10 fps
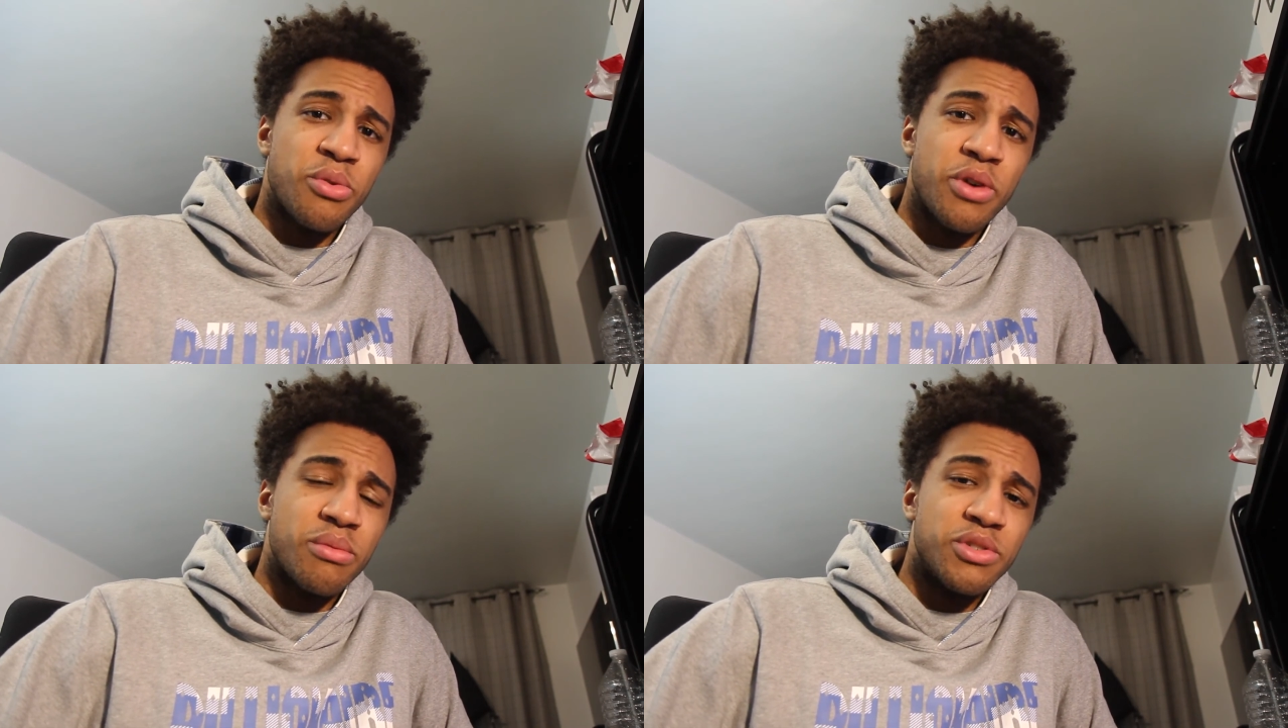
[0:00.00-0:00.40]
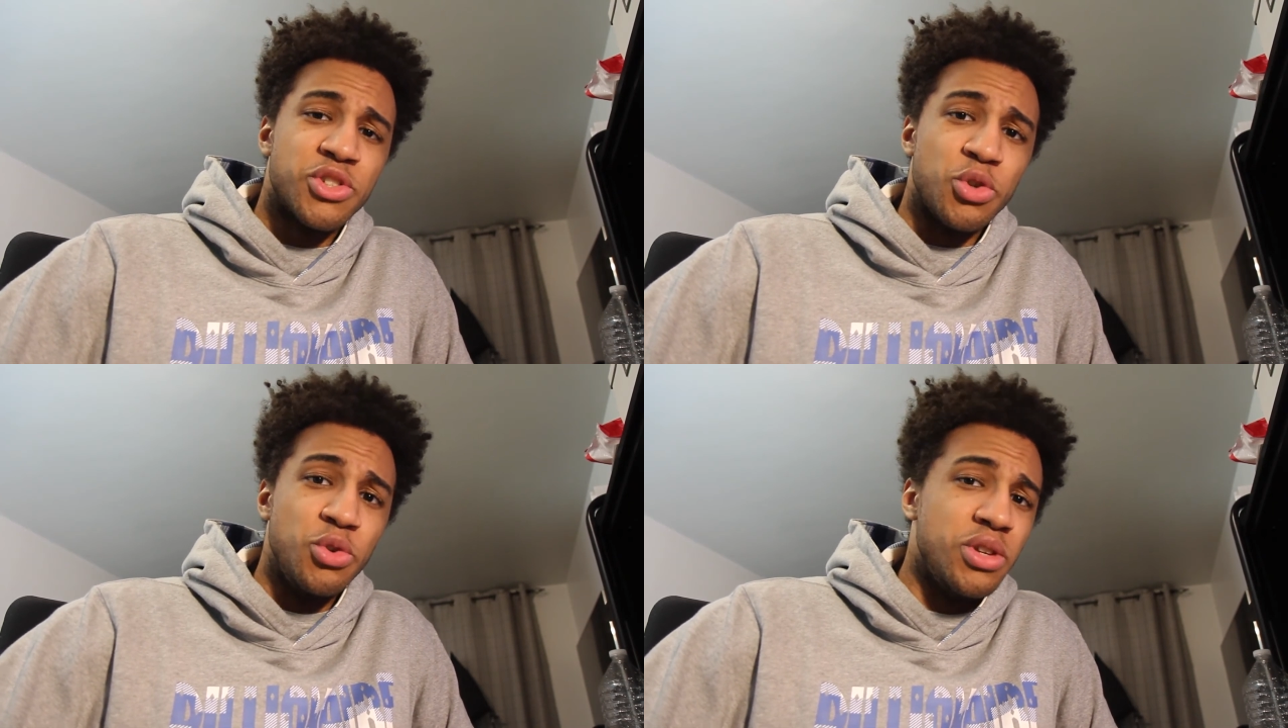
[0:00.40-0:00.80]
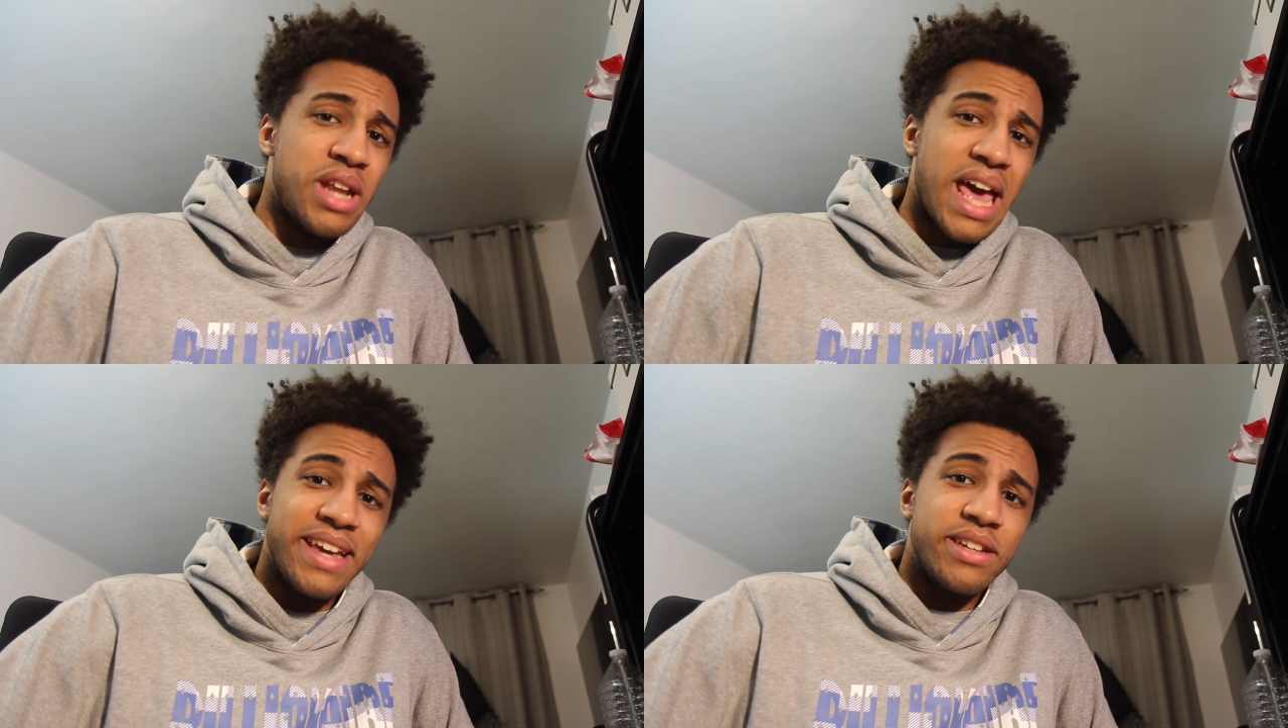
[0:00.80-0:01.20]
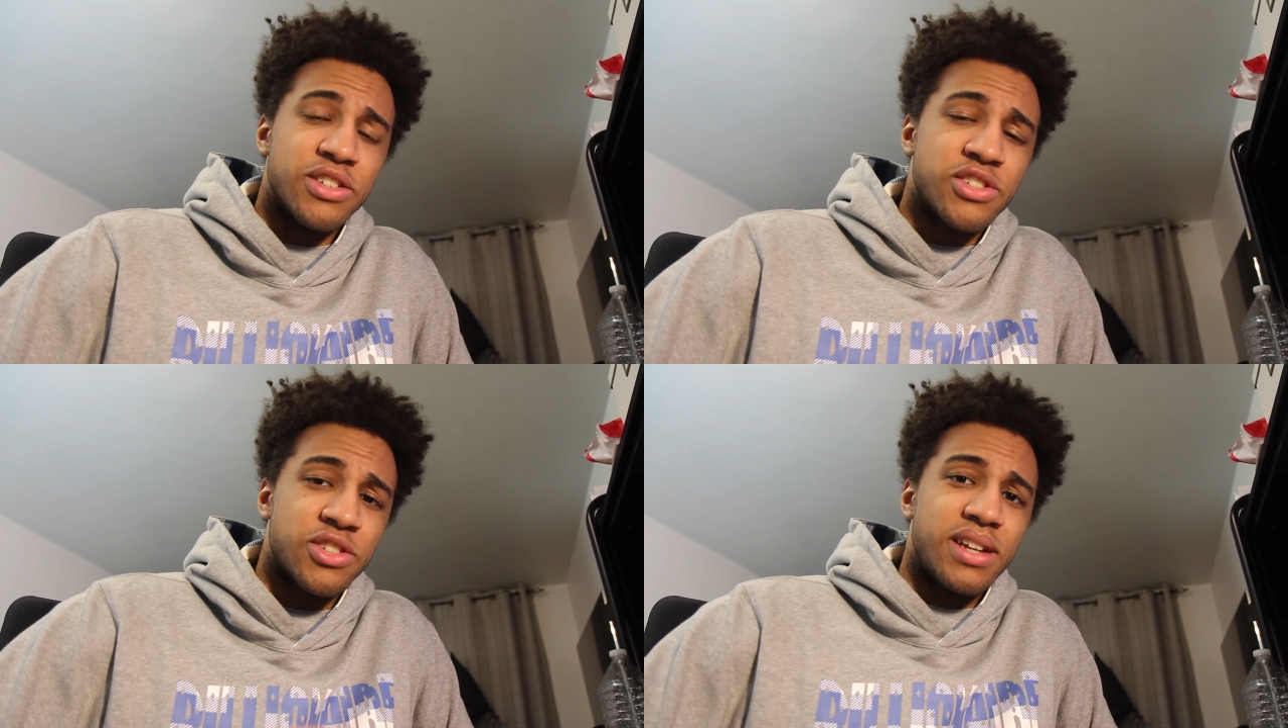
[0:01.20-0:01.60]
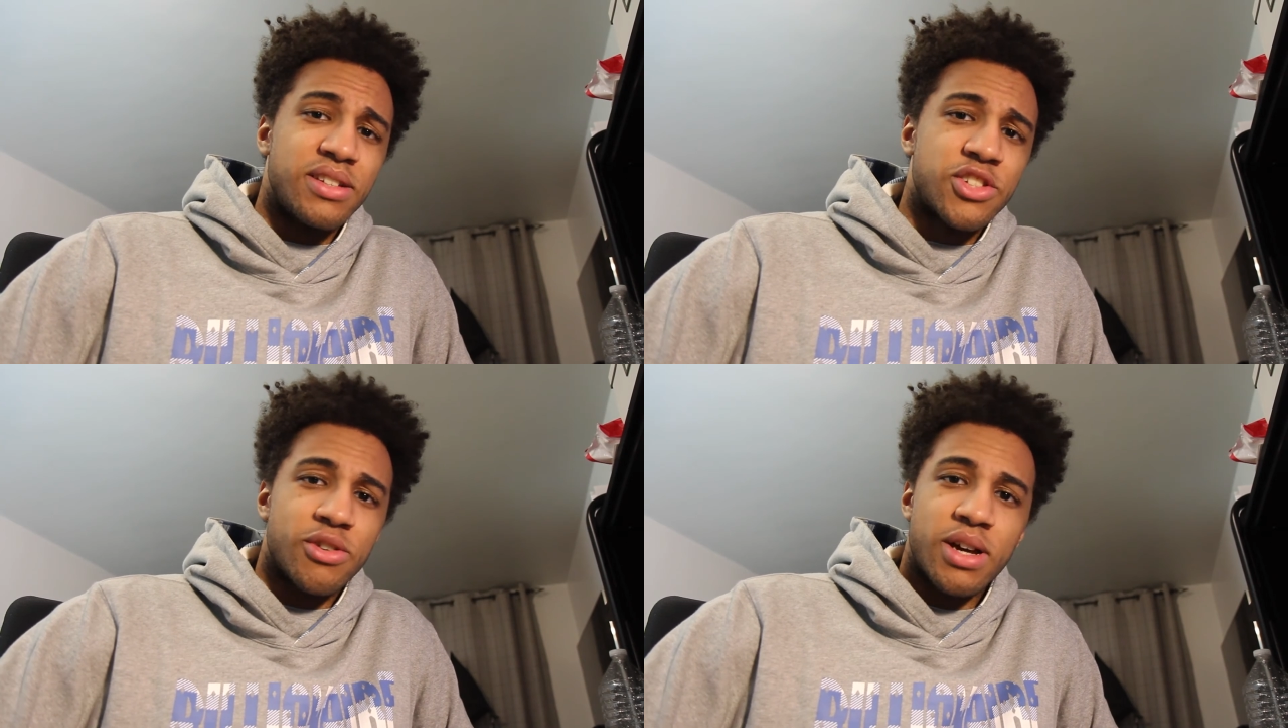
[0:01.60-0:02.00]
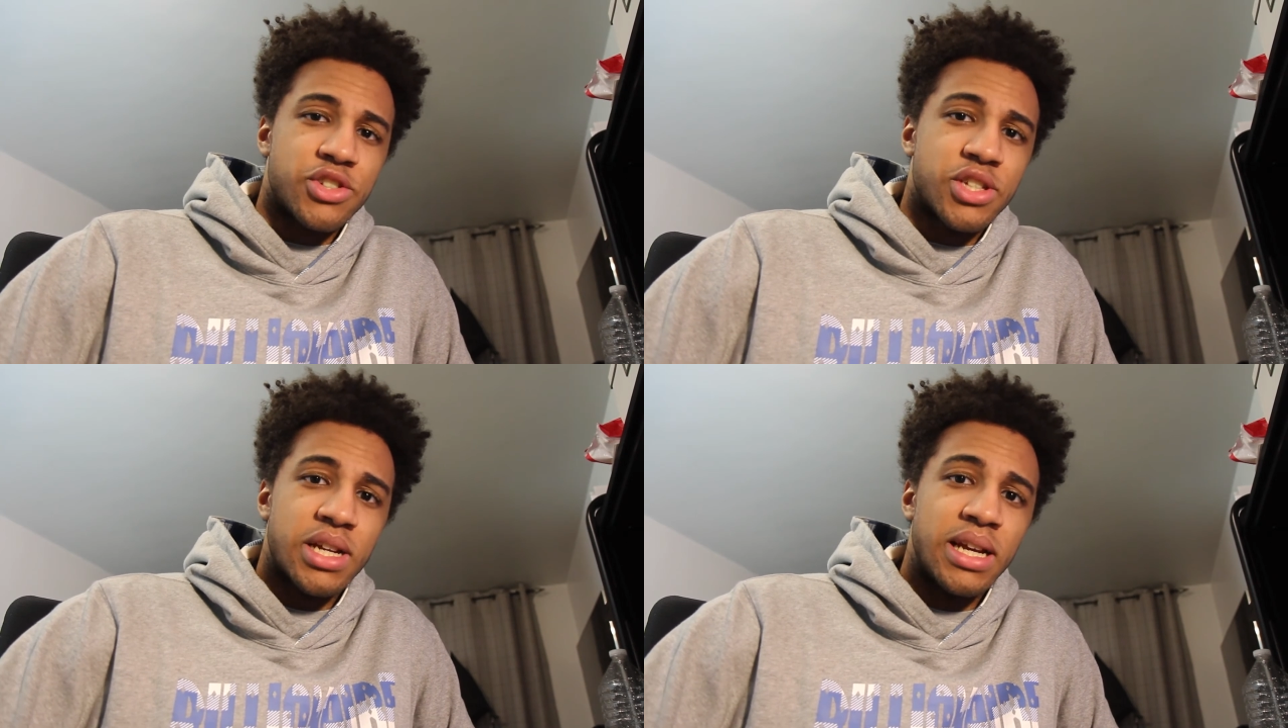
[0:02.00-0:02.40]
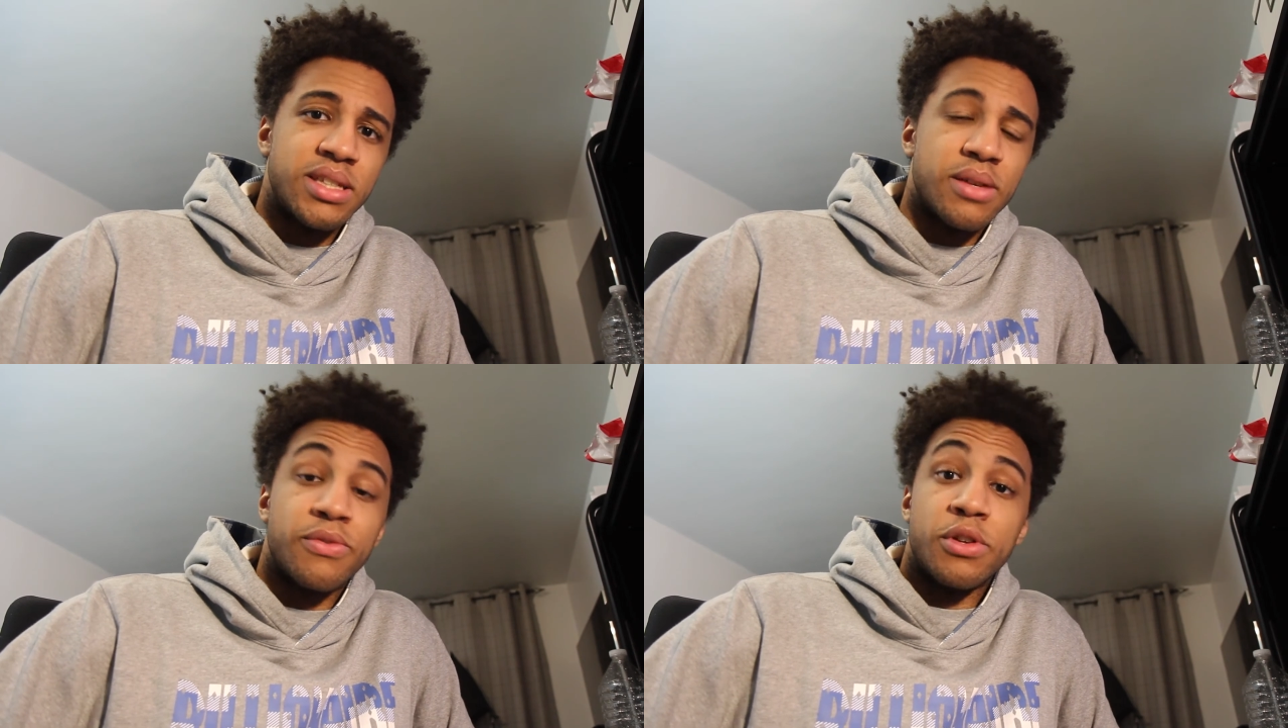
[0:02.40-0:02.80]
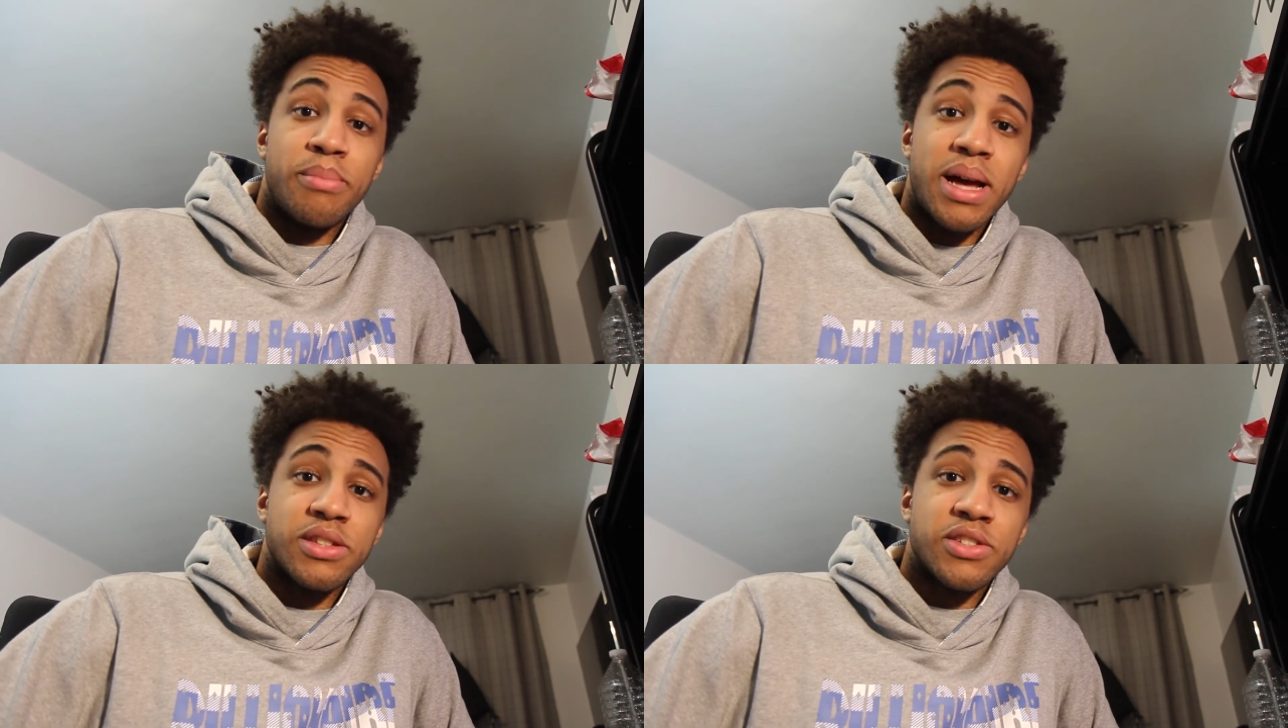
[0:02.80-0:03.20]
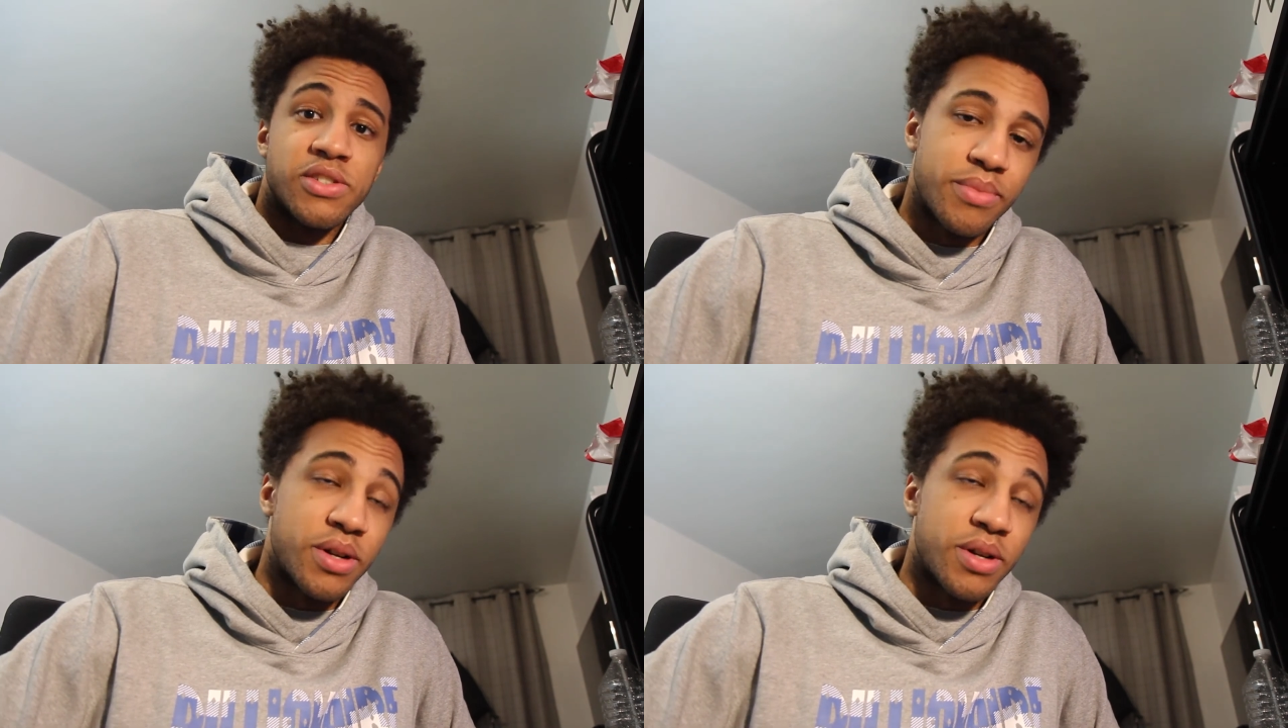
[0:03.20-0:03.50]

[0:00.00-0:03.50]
thought it was Unus Annus, and so I just clicked it for the bans.